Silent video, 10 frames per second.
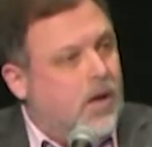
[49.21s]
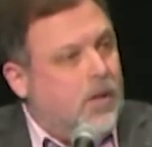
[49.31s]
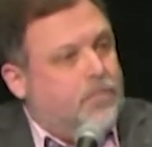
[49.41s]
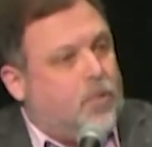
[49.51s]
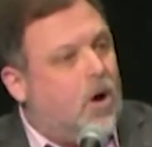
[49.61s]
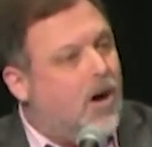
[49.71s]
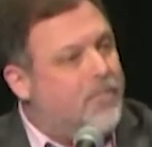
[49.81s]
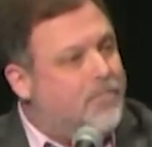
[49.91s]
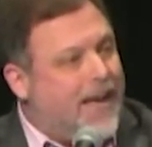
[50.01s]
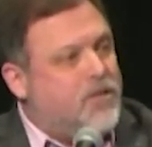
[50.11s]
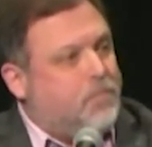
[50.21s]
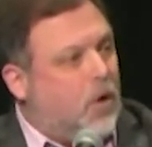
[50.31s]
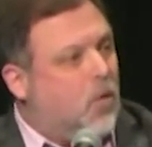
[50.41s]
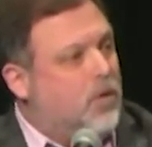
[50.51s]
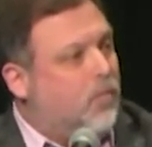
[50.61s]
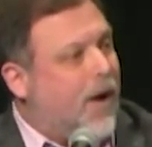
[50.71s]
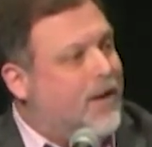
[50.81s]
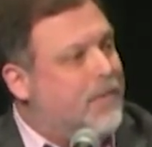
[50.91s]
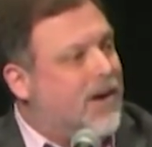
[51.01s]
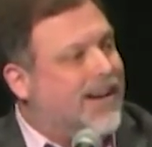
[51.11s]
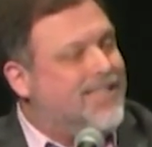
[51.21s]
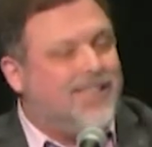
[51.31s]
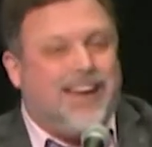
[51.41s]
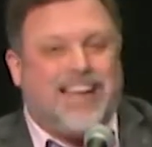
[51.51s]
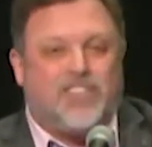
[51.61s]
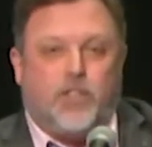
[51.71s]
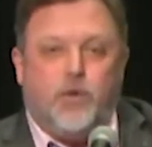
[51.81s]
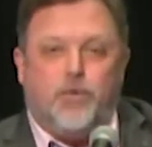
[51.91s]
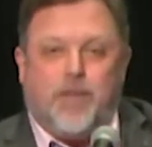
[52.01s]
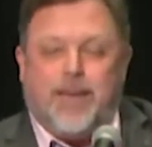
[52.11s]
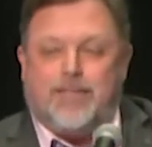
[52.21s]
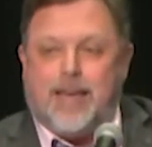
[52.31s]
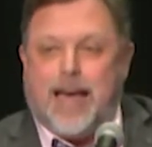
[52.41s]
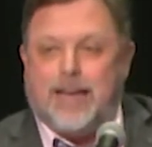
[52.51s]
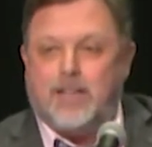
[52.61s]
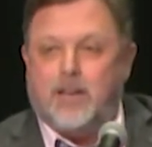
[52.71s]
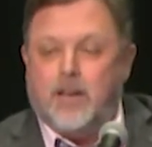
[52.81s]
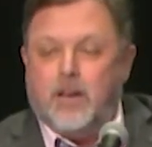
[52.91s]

a broad-based poll of white Americans, and it asked, do you think that,